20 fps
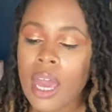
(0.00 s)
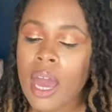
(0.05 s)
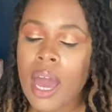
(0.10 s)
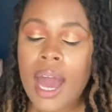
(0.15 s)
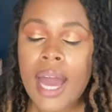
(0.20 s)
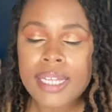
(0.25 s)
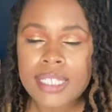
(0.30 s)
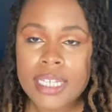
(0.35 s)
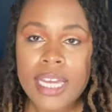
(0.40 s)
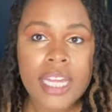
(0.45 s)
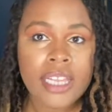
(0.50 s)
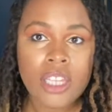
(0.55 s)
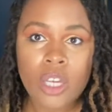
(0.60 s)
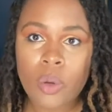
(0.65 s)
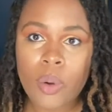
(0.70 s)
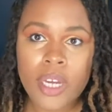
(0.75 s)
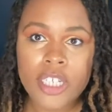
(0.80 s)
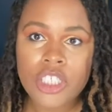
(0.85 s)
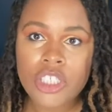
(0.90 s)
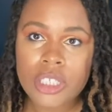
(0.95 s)
I take the
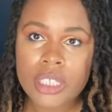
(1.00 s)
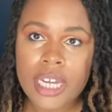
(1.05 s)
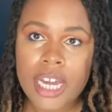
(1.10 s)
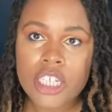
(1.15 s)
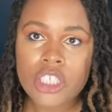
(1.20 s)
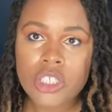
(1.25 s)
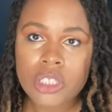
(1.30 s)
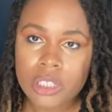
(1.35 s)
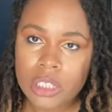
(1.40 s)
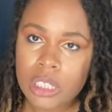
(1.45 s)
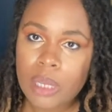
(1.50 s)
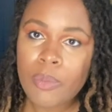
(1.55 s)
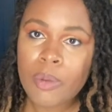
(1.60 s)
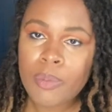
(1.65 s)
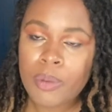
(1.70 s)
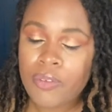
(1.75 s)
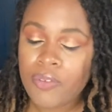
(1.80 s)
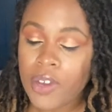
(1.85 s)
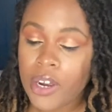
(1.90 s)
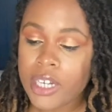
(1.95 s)
question, actually. Let me
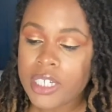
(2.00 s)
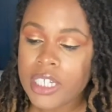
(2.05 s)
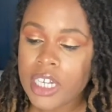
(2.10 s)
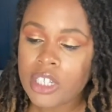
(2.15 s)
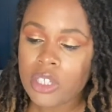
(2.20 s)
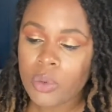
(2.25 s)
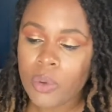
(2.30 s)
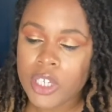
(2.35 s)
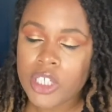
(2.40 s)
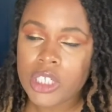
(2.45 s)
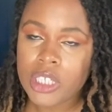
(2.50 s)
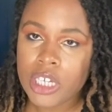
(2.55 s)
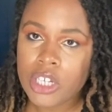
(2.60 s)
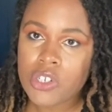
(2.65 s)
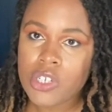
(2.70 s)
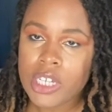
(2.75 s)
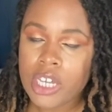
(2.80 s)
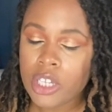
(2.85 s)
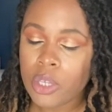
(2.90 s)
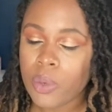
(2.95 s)
be fair. I take the question. I
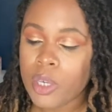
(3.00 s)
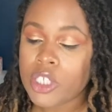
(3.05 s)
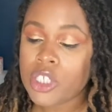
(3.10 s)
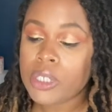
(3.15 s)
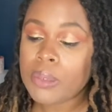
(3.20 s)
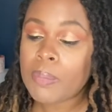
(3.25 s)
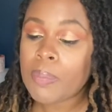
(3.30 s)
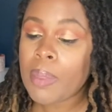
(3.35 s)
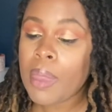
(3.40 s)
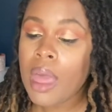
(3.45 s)
understand the question.